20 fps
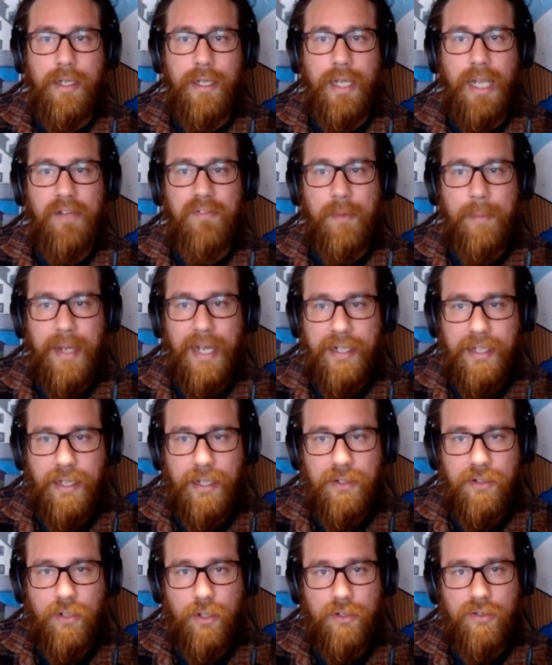If a
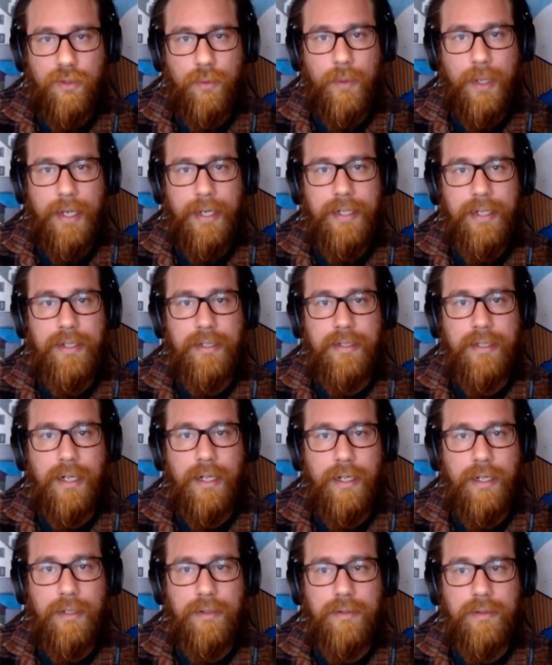backend goes away and
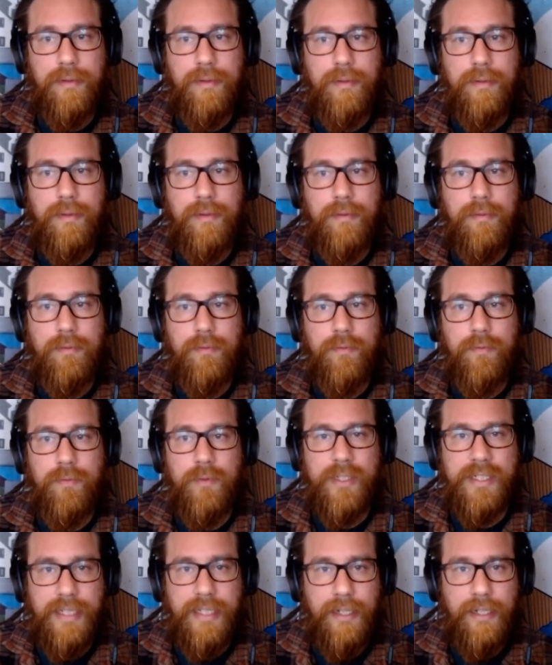can't
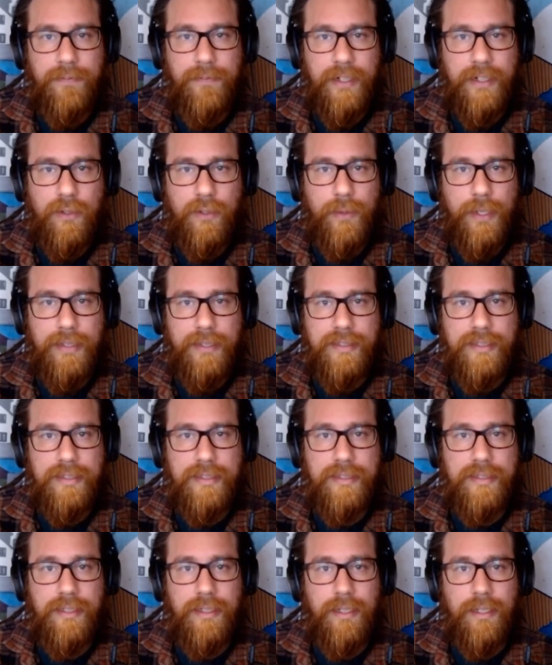receive
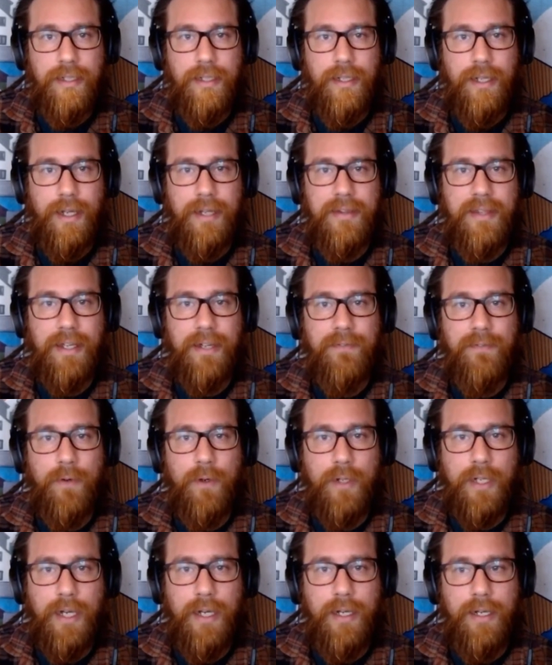requests, and
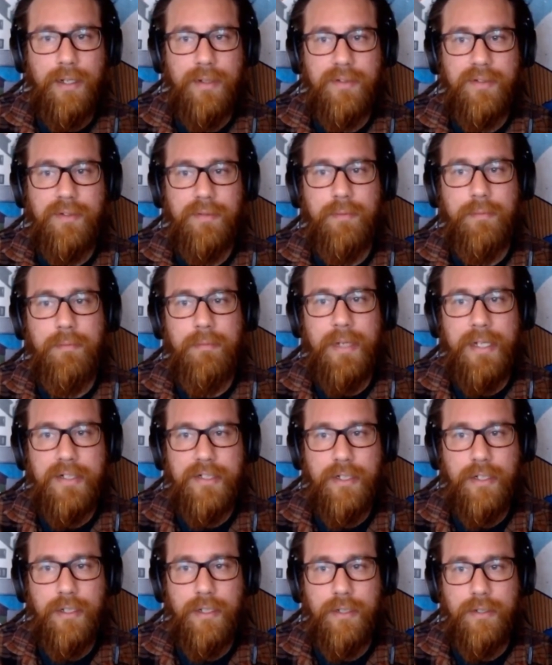therefore can't
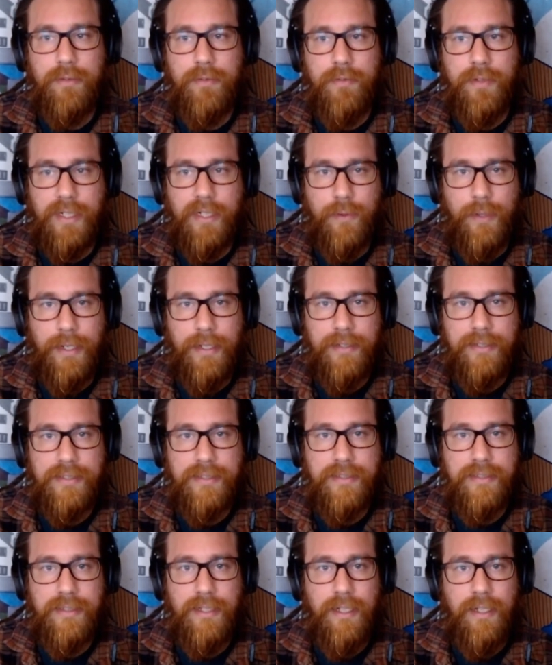measure
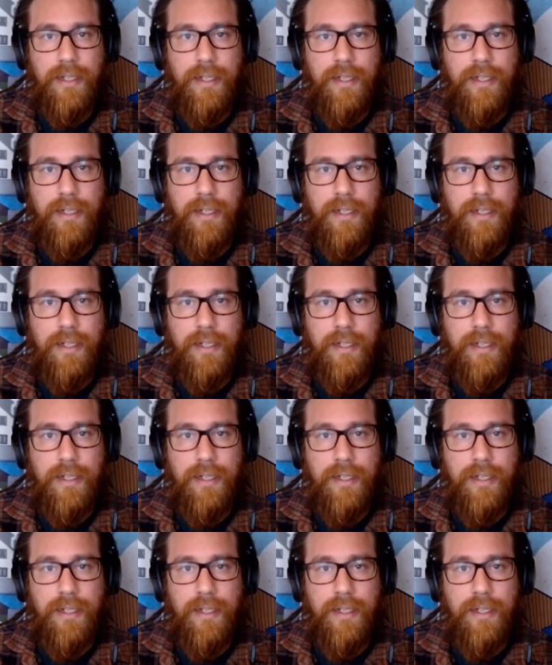requests,